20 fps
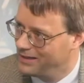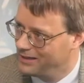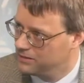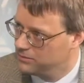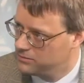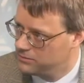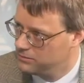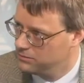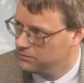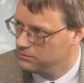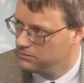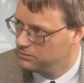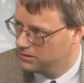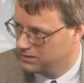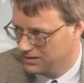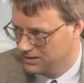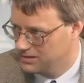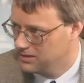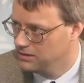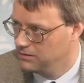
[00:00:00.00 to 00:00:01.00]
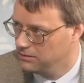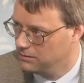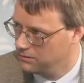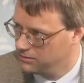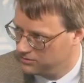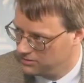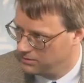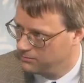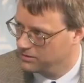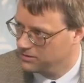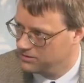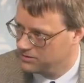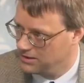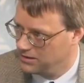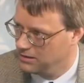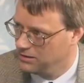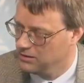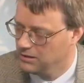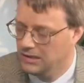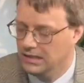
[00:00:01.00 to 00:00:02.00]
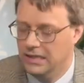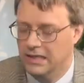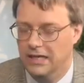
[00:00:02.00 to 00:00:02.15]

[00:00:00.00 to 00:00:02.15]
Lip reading: that to continue to some extent.